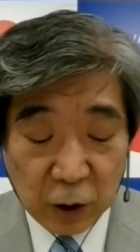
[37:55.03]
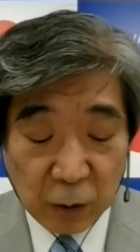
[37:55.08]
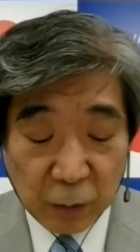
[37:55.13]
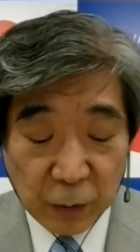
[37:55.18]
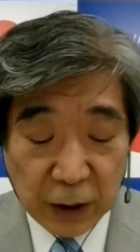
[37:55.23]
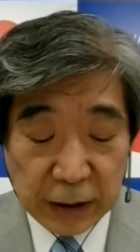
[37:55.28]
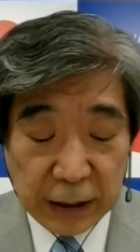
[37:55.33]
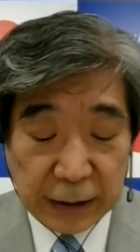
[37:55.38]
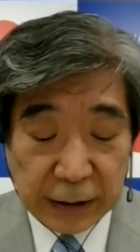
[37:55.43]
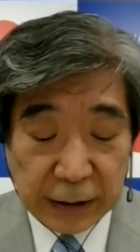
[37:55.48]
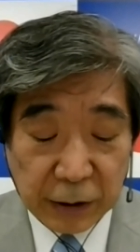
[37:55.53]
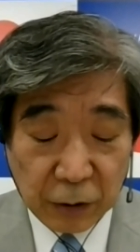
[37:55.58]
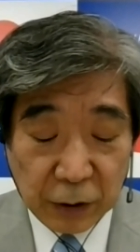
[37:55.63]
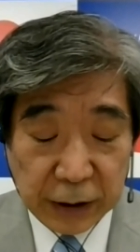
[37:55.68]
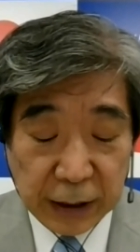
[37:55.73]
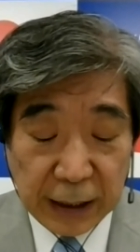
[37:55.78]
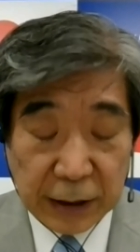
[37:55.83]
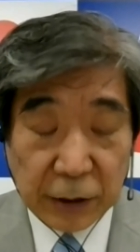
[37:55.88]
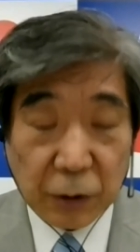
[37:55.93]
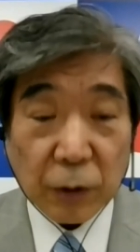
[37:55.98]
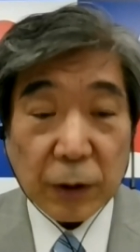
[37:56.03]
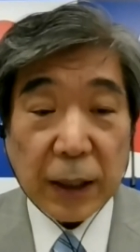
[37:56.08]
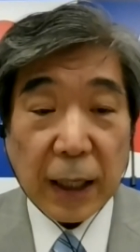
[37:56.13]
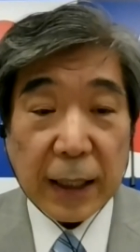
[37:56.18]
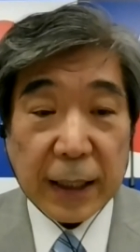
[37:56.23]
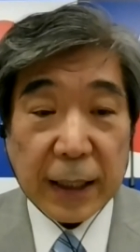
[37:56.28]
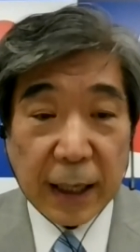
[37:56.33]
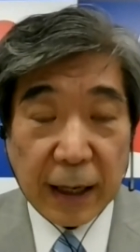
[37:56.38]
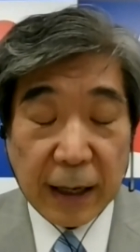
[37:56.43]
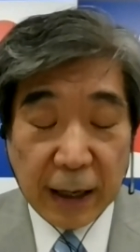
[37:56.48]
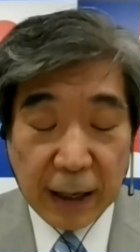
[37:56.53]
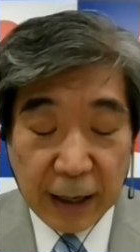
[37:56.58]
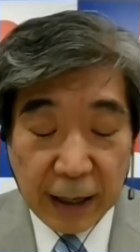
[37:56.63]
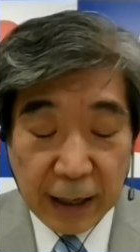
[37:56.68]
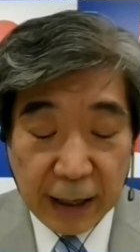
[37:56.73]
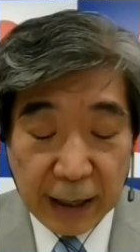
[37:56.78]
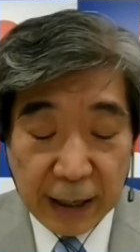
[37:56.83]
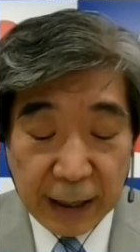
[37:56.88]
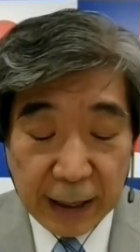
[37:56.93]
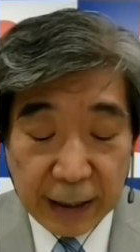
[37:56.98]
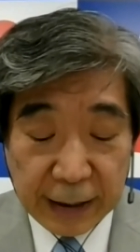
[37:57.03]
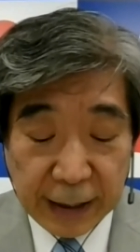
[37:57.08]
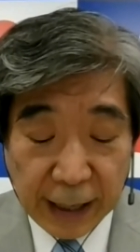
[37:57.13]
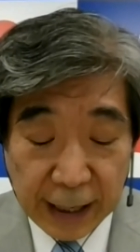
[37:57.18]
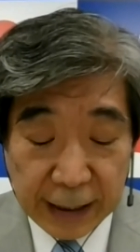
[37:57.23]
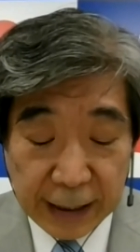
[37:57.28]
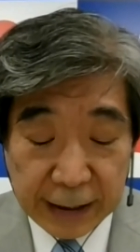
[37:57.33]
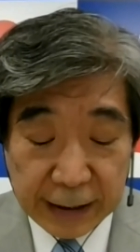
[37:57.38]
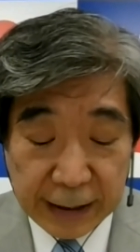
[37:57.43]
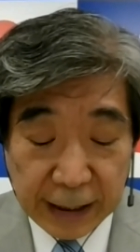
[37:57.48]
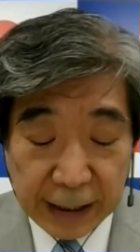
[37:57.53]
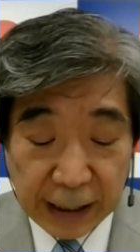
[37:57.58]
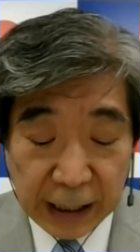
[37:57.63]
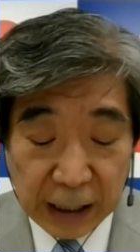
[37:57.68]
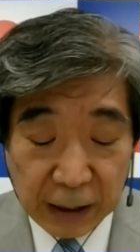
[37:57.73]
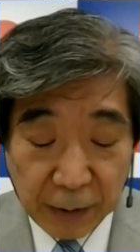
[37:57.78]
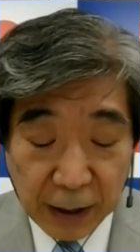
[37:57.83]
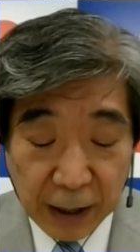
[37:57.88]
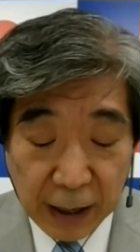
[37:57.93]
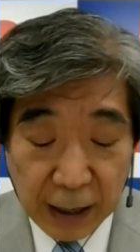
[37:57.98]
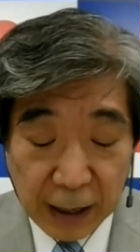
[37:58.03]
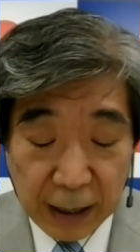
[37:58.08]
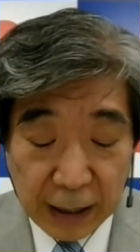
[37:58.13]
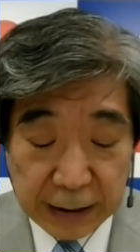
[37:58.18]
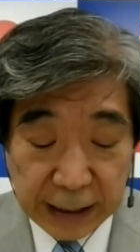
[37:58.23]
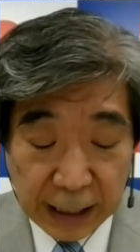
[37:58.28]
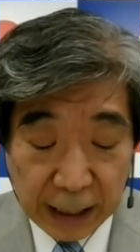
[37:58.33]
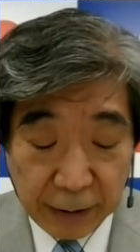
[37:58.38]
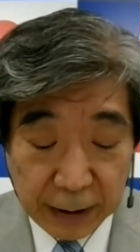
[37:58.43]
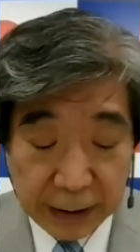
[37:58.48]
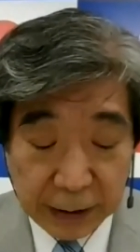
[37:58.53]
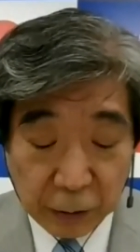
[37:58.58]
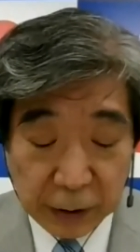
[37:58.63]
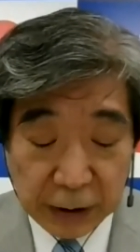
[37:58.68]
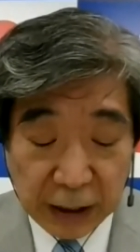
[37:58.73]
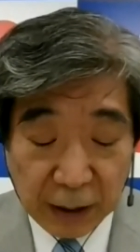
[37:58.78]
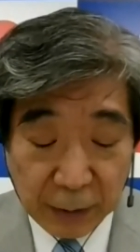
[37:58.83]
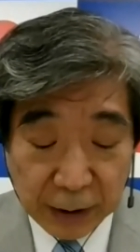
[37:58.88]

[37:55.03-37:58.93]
For those of you wishing to participate, please stay connected.